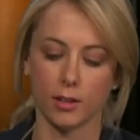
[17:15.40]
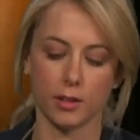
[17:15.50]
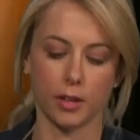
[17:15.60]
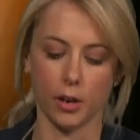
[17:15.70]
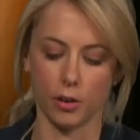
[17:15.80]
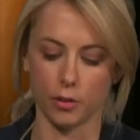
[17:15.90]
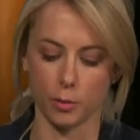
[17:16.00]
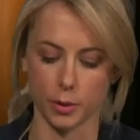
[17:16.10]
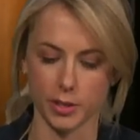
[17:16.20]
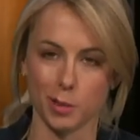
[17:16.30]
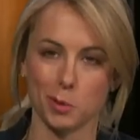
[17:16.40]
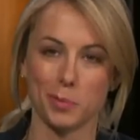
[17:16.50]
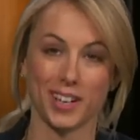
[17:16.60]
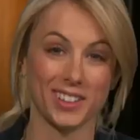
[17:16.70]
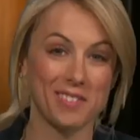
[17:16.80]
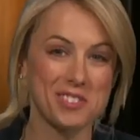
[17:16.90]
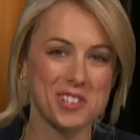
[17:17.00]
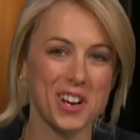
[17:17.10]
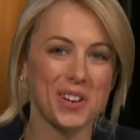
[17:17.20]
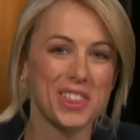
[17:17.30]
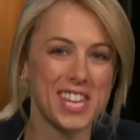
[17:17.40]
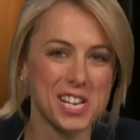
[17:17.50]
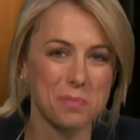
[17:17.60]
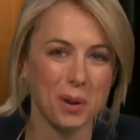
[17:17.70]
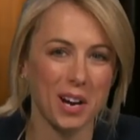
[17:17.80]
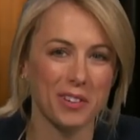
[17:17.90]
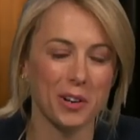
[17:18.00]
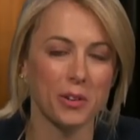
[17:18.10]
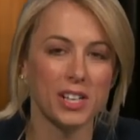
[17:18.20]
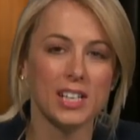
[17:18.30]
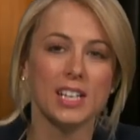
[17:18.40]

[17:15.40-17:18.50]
They are, they're all pretty terrible, but I love the show. Thanks, Bravo.